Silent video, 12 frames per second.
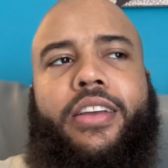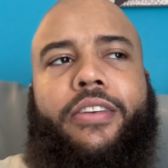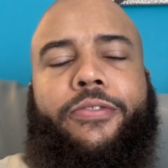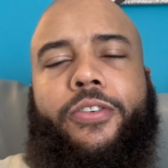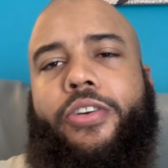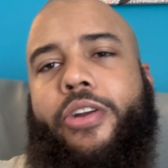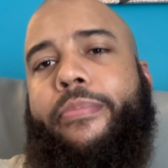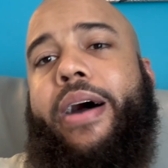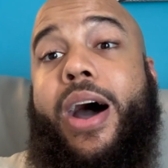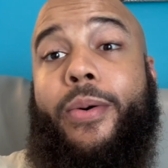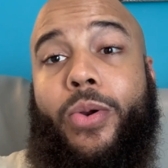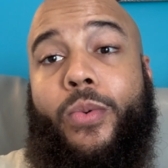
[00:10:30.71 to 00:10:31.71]
for your
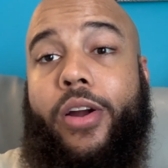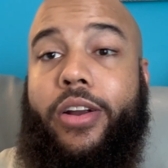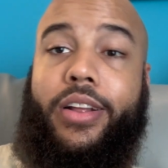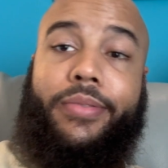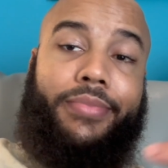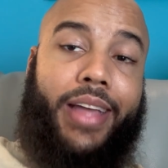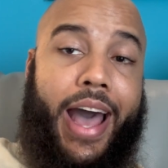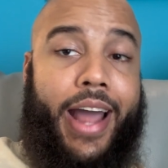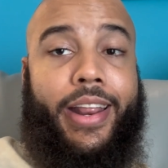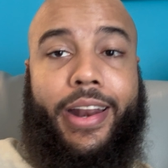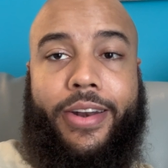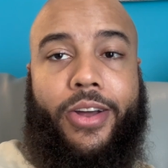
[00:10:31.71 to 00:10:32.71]
power to work. I
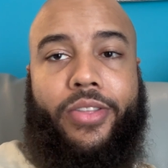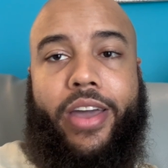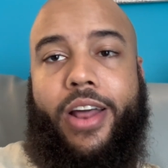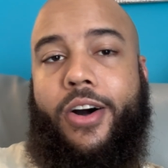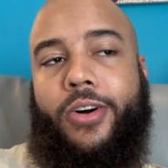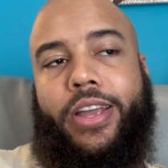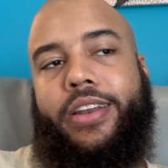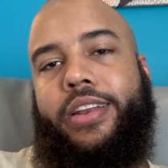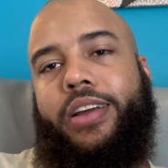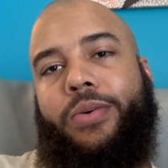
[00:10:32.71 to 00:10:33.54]
didn't know that. All he did